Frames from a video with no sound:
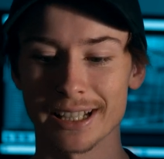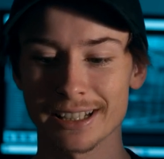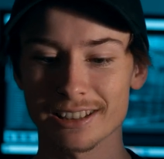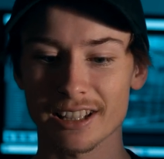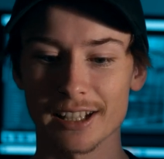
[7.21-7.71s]
It
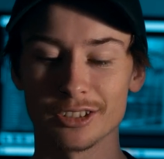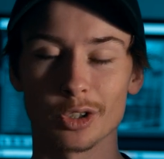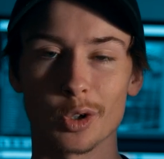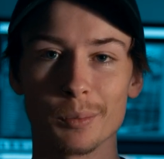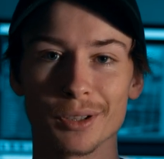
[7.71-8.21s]
has laid
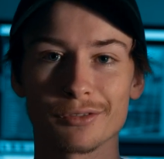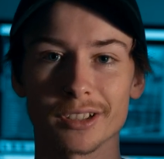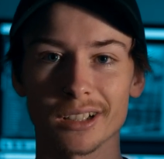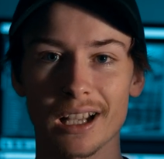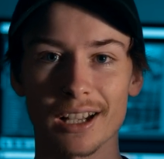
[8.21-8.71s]
dormant
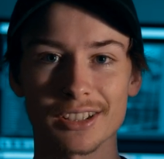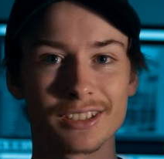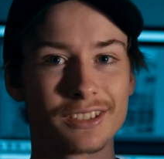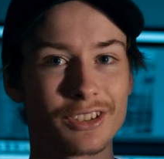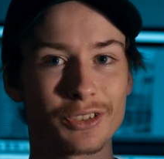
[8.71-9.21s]
for the
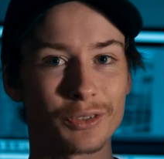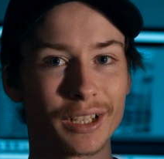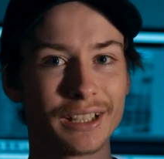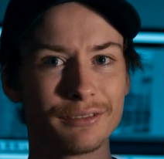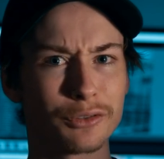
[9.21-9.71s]
last
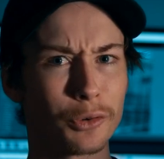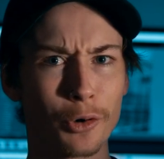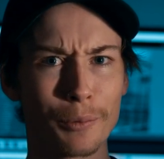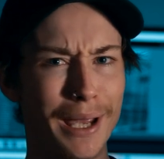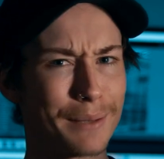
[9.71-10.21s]
3,
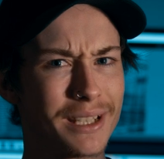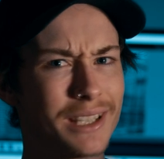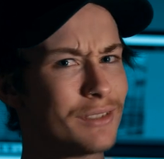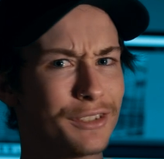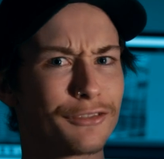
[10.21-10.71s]
4, maybe
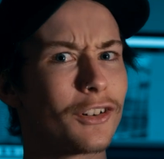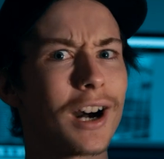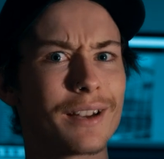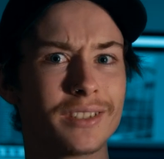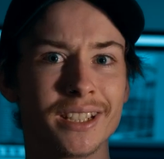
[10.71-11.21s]
even
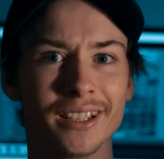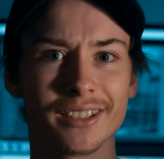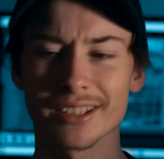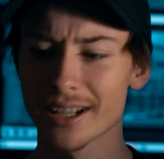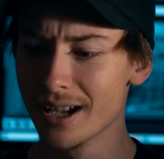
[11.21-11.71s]
5
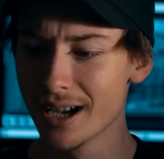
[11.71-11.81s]
years.